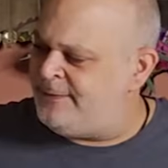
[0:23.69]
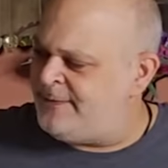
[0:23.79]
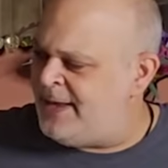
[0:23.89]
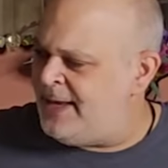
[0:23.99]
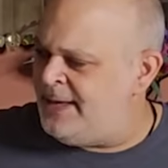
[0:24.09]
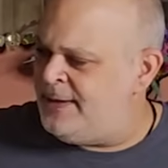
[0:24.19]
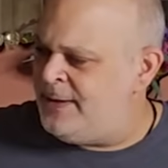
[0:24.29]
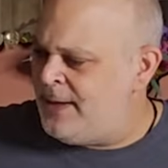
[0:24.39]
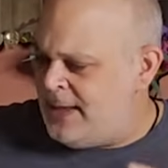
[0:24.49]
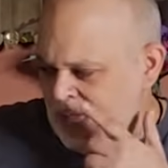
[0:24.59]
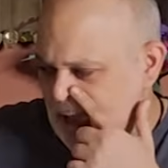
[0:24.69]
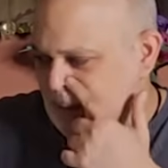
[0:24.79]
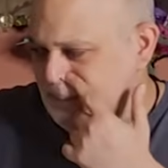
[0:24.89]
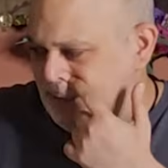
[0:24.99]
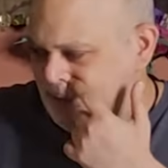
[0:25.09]
Today,
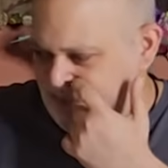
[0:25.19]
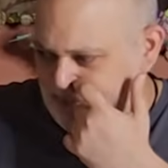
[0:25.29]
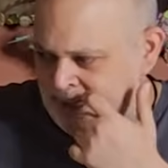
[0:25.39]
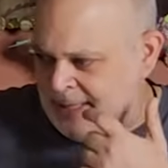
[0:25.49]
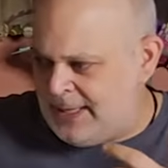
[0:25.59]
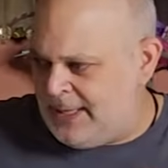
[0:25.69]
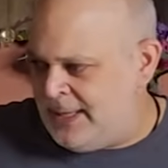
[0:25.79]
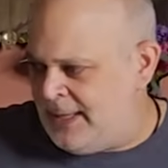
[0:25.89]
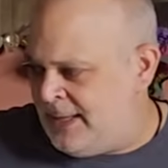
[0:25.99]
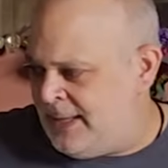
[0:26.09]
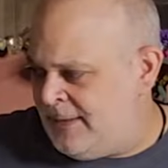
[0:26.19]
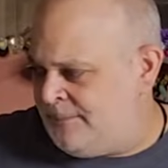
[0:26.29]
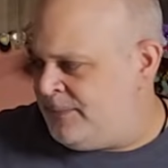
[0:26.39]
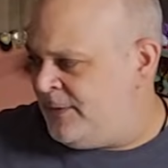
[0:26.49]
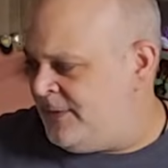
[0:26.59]
I'm building
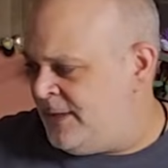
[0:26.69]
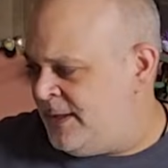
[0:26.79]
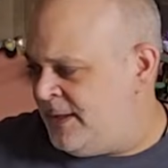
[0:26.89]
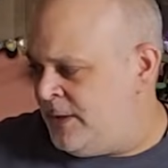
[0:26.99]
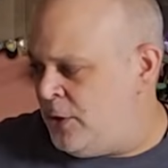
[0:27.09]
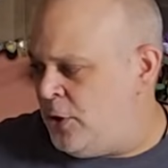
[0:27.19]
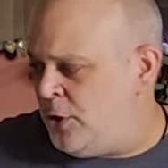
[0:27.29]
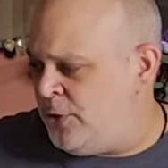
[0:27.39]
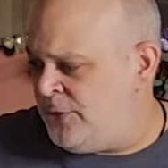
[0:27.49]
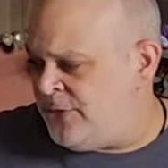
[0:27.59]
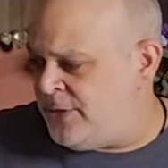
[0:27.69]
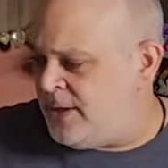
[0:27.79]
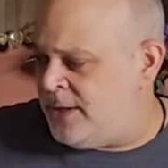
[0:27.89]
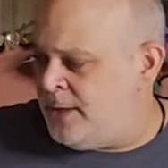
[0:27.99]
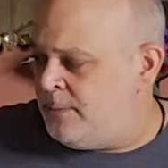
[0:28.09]
uh, the Earth,
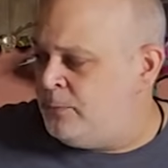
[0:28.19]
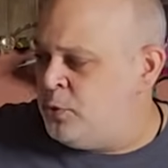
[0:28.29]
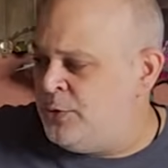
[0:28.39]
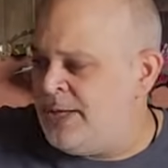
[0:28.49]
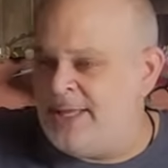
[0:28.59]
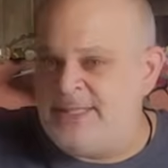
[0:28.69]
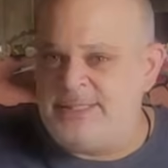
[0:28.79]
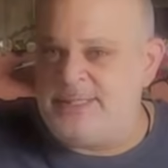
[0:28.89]
uh, Moon, and